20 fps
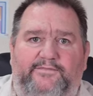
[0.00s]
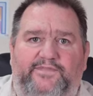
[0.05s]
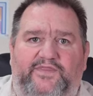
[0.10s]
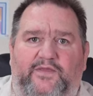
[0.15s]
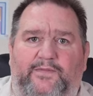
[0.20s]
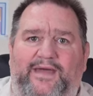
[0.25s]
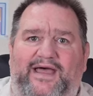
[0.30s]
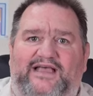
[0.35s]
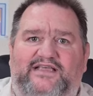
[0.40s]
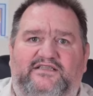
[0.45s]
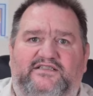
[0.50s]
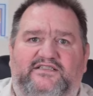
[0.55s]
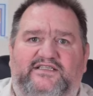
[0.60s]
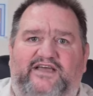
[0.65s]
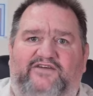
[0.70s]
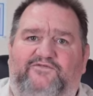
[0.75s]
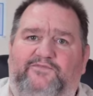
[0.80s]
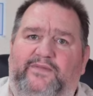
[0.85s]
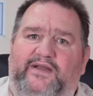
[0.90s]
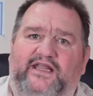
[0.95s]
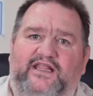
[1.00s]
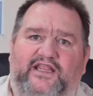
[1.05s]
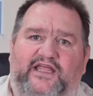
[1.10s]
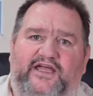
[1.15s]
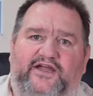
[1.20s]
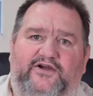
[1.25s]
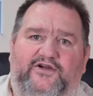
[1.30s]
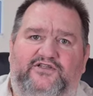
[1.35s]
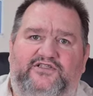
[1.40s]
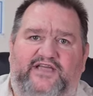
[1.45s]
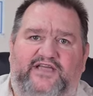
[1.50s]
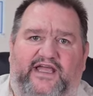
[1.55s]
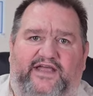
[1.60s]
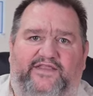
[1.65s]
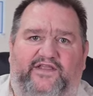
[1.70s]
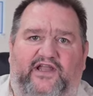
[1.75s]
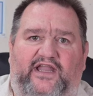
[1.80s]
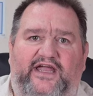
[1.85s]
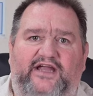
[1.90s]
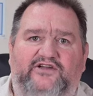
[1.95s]
The masks have many layers, and
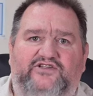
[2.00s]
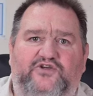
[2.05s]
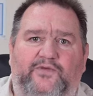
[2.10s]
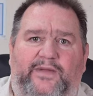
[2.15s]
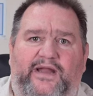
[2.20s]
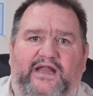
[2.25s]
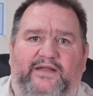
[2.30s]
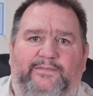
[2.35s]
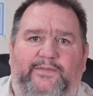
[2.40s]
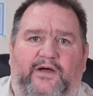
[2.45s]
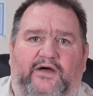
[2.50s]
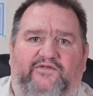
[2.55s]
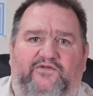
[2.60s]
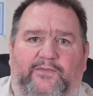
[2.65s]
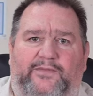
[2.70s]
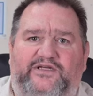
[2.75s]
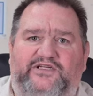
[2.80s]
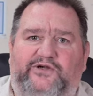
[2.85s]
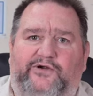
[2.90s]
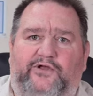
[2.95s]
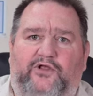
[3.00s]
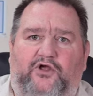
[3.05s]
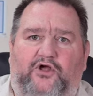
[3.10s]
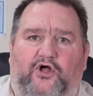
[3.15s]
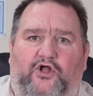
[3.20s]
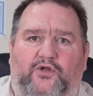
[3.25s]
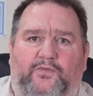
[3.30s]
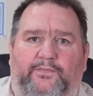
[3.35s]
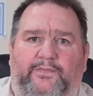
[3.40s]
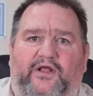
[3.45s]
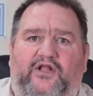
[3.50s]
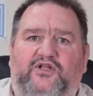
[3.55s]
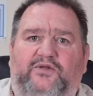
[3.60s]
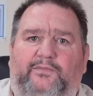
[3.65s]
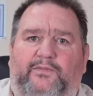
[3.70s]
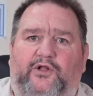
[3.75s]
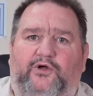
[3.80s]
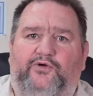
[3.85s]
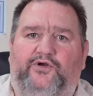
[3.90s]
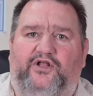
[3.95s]
the layers are made up of a material called
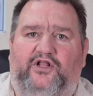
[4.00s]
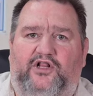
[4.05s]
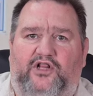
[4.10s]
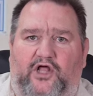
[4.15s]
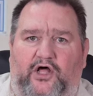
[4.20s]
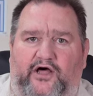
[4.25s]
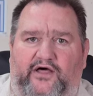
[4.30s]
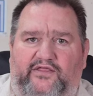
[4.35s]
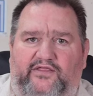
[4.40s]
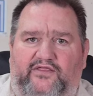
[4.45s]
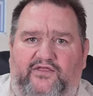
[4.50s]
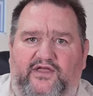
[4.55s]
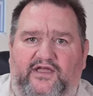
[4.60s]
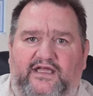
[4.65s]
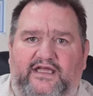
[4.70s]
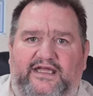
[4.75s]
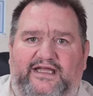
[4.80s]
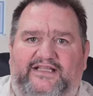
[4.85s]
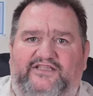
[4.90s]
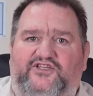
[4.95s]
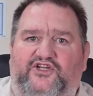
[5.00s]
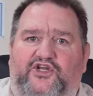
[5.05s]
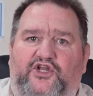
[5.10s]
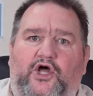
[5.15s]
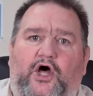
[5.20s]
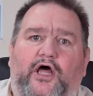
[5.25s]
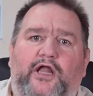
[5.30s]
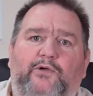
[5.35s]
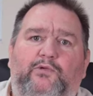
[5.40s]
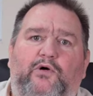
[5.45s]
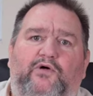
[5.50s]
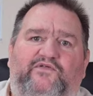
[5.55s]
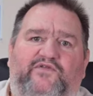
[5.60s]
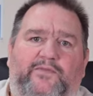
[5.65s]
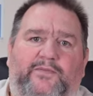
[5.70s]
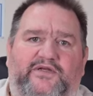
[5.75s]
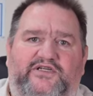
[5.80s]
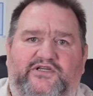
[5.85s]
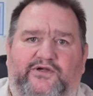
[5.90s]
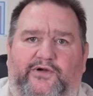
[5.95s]
melt-blown cloth. It's a non-woven
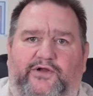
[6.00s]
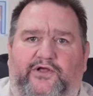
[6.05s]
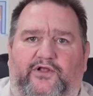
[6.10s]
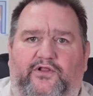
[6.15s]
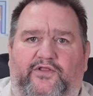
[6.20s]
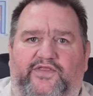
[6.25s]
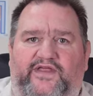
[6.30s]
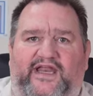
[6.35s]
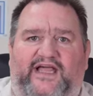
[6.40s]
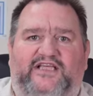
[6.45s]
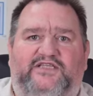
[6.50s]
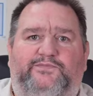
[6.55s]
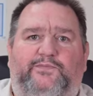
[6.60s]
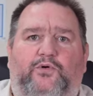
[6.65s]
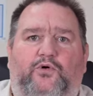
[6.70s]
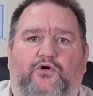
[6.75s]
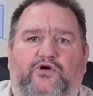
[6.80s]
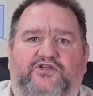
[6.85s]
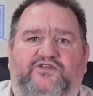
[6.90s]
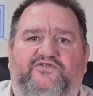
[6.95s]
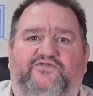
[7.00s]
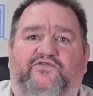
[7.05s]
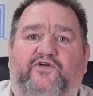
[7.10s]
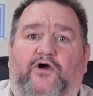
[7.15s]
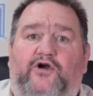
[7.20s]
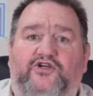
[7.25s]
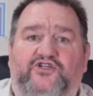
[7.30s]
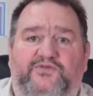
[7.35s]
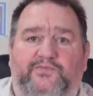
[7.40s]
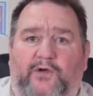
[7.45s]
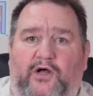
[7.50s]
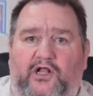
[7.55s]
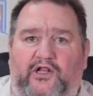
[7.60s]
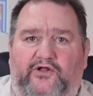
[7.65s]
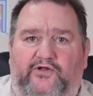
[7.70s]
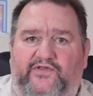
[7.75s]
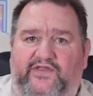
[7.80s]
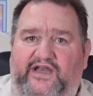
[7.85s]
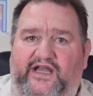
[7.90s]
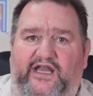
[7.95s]
material that has pores far
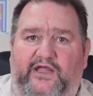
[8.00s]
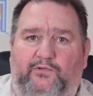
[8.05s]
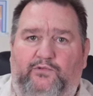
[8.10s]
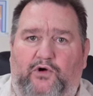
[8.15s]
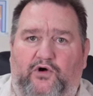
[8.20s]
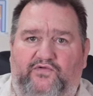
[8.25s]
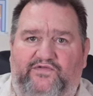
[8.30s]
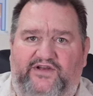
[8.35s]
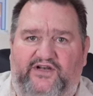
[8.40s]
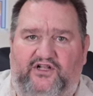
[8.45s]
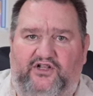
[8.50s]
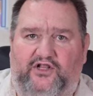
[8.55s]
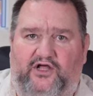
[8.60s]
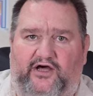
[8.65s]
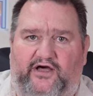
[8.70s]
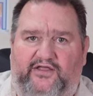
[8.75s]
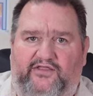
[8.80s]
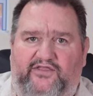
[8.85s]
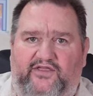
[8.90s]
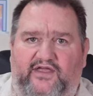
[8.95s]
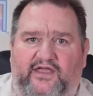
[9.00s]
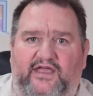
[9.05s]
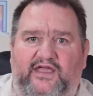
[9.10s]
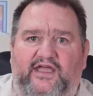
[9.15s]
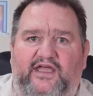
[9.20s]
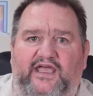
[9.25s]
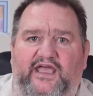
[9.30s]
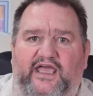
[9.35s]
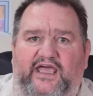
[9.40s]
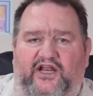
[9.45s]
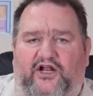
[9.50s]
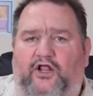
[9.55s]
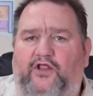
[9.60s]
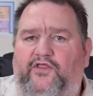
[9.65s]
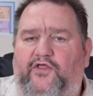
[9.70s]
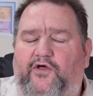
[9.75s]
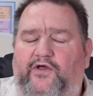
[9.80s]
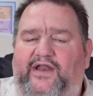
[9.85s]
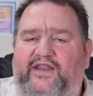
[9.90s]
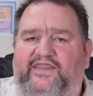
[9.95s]
smaller than any woven cloth, and
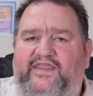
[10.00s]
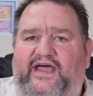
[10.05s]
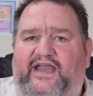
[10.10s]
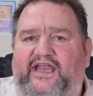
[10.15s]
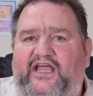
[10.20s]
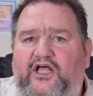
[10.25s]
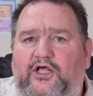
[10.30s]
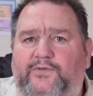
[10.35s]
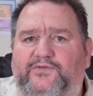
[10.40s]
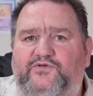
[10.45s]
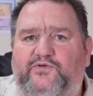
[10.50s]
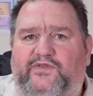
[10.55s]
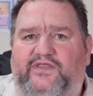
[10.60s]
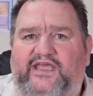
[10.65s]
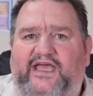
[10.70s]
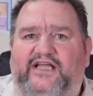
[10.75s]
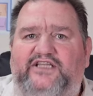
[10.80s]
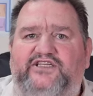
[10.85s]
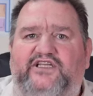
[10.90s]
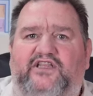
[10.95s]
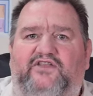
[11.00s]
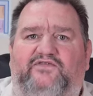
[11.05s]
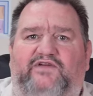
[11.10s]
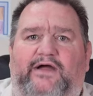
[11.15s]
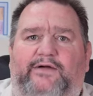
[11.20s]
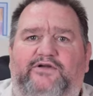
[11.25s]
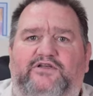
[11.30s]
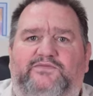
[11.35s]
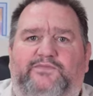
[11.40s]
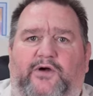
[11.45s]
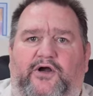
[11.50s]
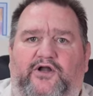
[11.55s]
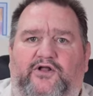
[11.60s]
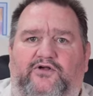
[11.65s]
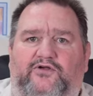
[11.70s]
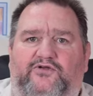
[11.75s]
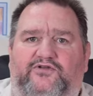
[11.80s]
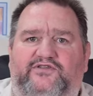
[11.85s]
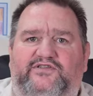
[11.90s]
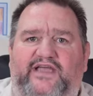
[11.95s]
although that helps with catching the virus
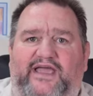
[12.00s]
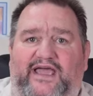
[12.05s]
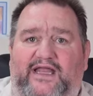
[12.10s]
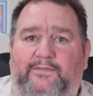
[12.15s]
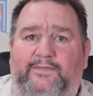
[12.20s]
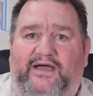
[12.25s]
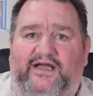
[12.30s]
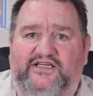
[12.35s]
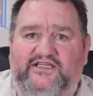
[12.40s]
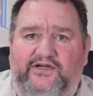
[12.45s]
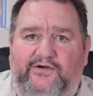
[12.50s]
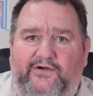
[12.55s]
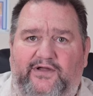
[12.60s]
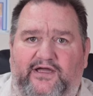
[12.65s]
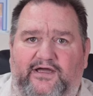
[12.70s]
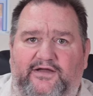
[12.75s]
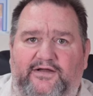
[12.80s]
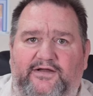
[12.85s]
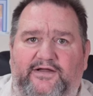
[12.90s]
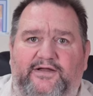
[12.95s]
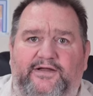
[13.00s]
particles and bacteria,